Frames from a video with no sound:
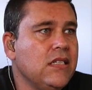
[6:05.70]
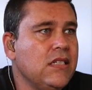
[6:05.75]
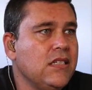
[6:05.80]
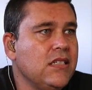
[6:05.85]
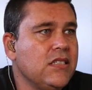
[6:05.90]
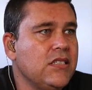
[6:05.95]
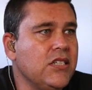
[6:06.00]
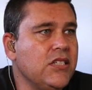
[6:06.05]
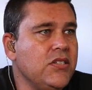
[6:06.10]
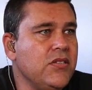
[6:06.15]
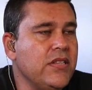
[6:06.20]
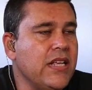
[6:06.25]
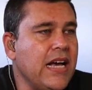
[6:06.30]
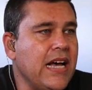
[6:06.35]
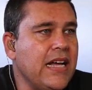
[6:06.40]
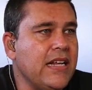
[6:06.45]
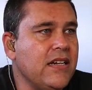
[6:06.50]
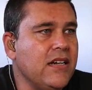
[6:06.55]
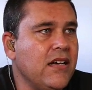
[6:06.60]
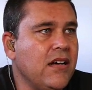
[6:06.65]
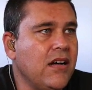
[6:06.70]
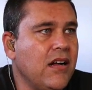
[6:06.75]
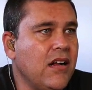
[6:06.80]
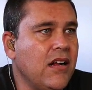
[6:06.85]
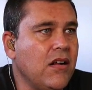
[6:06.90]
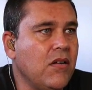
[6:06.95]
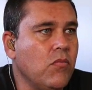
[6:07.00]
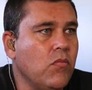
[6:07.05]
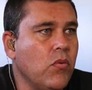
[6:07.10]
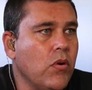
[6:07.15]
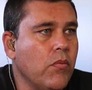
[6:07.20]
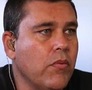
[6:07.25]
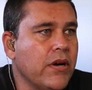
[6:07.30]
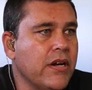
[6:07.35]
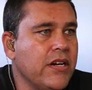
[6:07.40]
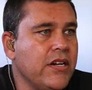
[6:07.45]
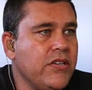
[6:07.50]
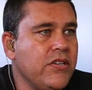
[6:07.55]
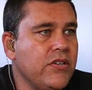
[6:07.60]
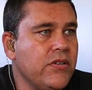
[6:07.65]
to do that, what we're going
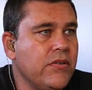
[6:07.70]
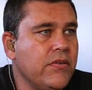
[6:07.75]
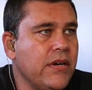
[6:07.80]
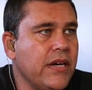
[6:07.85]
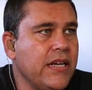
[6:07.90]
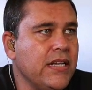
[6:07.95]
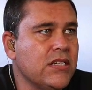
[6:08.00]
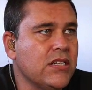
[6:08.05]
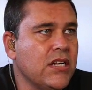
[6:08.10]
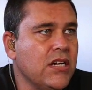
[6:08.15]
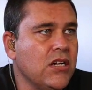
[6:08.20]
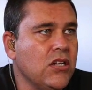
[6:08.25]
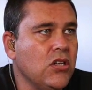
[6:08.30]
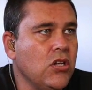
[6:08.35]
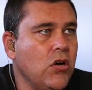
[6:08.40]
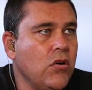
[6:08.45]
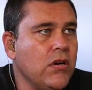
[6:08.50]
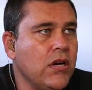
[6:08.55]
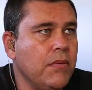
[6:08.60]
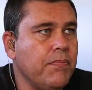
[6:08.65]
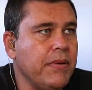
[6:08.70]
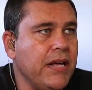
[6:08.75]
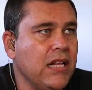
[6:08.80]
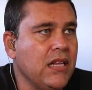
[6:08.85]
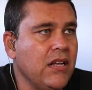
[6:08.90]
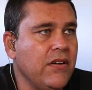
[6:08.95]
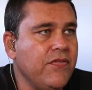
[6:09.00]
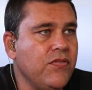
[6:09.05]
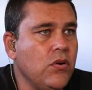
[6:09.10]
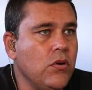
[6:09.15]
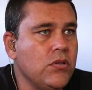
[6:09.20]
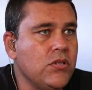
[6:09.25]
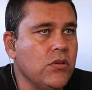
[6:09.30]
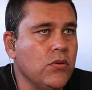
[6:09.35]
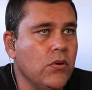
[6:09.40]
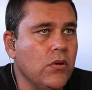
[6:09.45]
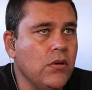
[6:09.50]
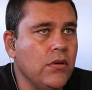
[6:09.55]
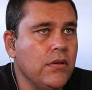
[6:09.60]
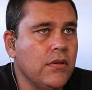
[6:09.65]
to do is going to load up LFO
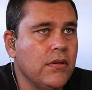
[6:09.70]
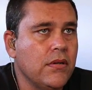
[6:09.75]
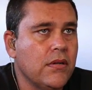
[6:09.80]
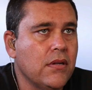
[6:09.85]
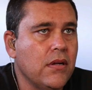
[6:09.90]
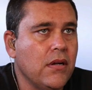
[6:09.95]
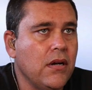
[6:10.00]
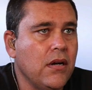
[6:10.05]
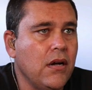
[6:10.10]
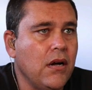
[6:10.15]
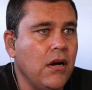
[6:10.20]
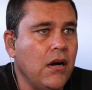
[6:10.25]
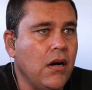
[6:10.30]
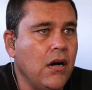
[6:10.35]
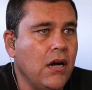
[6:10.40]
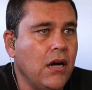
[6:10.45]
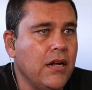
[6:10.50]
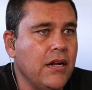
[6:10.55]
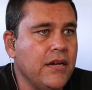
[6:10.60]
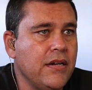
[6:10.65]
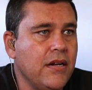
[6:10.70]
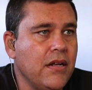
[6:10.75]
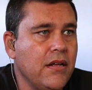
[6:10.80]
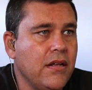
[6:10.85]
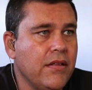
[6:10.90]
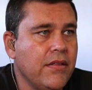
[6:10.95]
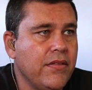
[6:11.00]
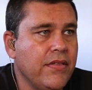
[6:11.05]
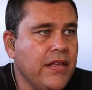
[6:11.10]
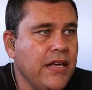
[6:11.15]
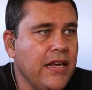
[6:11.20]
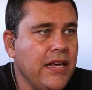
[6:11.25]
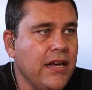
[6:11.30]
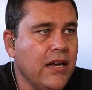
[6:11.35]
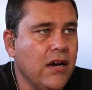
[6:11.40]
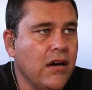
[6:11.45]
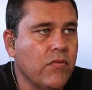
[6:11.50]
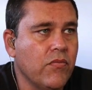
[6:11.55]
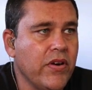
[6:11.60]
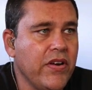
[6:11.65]
tool on the
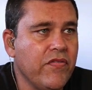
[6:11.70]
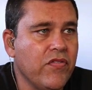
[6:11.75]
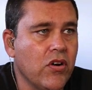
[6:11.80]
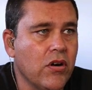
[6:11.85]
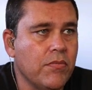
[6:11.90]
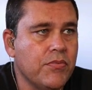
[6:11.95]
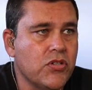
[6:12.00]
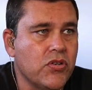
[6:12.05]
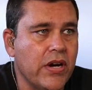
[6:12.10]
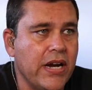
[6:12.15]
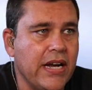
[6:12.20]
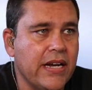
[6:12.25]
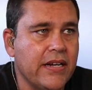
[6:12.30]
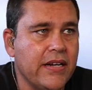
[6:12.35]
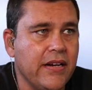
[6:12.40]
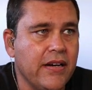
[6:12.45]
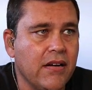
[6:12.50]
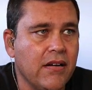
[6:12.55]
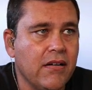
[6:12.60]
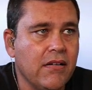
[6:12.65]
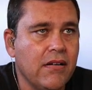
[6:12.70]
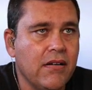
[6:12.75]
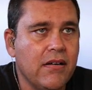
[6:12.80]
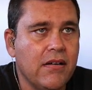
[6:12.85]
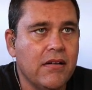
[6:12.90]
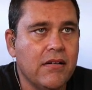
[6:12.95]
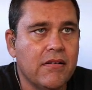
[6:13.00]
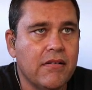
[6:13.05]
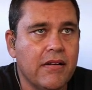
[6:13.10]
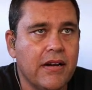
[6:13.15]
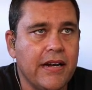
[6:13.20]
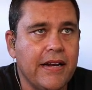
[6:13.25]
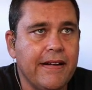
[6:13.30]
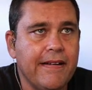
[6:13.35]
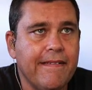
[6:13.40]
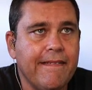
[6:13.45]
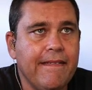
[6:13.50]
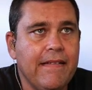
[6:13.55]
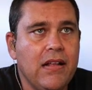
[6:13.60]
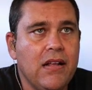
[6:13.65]
reverb track here, right?
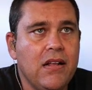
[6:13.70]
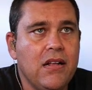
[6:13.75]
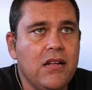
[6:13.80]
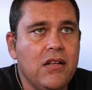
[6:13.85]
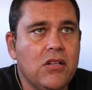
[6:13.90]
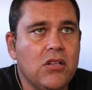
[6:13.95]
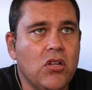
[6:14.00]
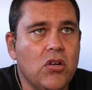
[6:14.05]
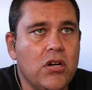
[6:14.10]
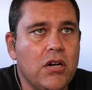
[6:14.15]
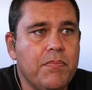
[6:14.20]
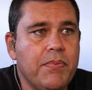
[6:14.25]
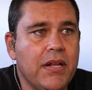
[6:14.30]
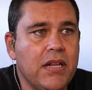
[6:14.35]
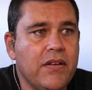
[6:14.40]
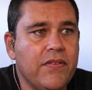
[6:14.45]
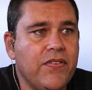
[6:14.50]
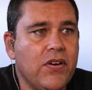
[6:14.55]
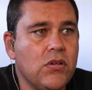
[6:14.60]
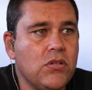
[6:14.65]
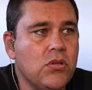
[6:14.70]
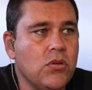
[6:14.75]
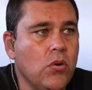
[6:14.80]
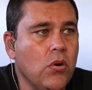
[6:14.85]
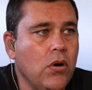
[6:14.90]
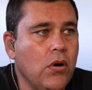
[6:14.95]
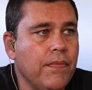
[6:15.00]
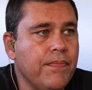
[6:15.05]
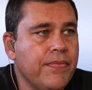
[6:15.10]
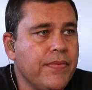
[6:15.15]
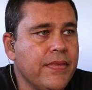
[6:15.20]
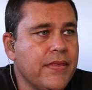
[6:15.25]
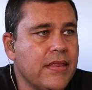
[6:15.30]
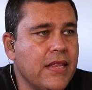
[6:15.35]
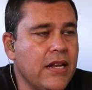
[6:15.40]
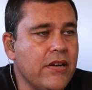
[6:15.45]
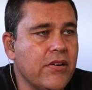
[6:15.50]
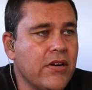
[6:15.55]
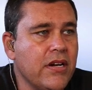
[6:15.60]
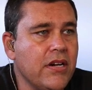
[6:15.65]
Load up LFO tool. Then
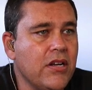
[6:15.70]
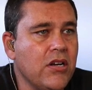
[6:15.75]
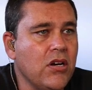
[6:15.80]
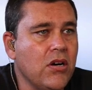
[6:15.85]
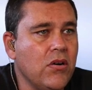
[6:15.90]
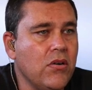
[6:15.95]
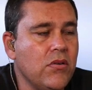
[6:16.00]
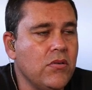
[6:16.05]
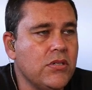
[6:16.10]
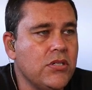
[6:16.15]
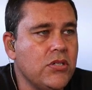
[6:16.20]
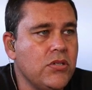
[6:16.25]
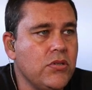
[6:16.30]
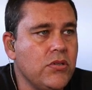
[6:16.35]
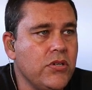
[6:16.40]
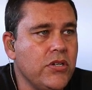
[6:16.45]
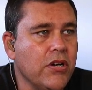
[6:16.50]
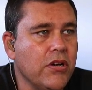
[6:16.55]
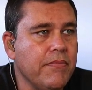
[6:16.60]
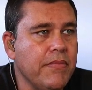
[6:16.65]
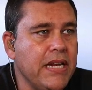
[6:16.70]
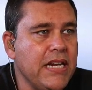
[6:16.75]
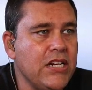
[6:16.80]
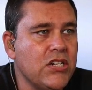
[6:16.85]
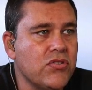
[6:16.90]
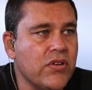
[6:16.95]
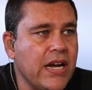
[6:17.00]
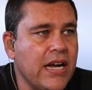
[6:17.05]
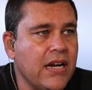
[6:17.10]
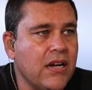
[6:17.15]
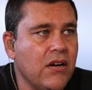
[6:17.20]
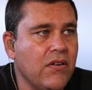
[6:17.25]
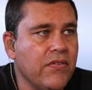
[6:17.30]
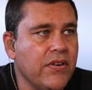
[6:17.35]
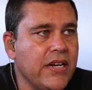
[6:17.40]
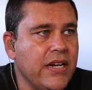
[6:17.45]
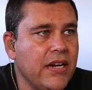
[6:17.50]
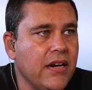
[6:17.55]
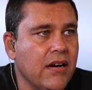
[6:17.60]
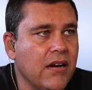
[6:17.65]
you're going to go to your MIDI track over
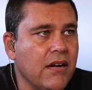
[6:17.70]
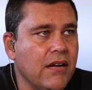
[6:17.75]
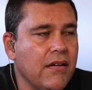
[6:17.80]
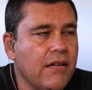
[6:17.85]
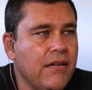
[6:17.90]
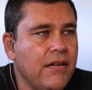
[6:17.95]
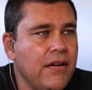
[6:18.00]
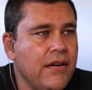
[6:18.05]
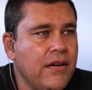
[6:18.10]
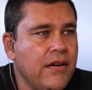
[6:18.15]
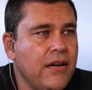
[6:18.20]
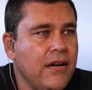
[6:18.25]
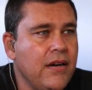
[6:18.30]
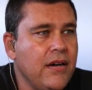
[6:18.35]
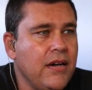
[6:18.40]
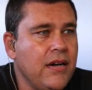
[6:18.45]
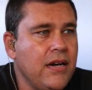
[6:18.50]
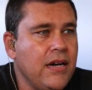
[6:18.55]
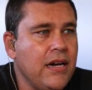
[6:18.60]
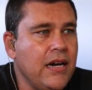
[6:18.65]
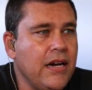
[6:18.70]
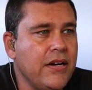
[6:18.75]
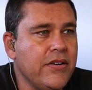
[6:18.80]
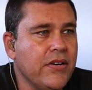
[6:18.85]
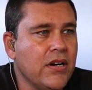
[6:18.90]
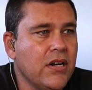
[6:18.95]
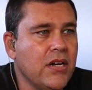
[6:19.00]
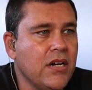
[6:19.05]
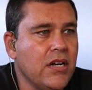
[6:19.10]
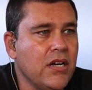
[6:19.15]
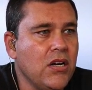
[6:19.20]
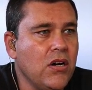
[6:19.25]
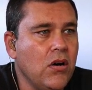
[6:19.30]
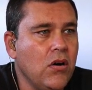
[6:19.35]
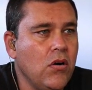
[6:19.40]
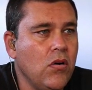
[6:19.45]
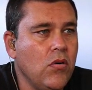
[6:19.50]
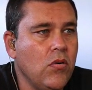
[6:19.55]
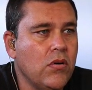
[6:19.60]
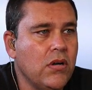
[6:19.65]
here, and you're going to
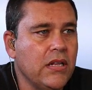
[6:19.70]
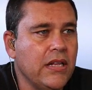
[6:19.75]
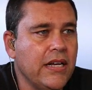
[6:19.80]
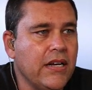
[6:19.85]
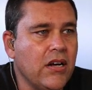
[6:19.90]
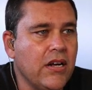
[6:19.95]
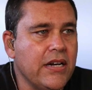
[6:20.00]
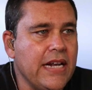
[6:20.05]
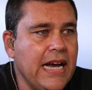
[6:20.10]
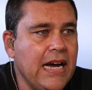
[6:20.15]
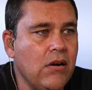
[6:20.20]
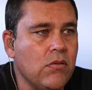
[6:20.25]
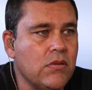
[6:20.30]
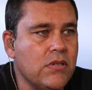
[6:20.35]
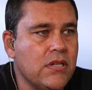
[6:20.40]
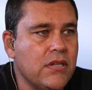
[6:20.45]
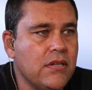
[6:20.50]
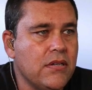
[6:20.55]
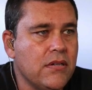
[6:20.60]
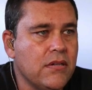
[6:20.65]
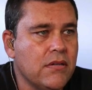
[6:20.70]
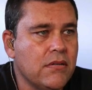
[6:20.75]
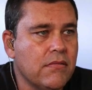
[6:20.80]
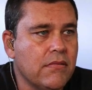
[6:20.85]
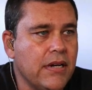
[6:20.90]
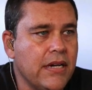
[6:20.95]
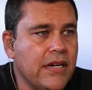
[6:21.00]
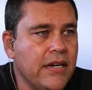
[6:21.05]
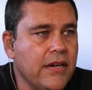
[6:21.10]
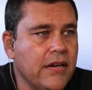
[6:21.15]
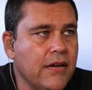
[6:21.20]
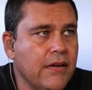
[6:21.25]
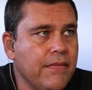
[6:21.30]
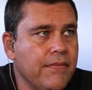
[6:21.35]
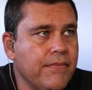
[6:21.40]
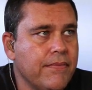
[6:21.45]
go click on out right here.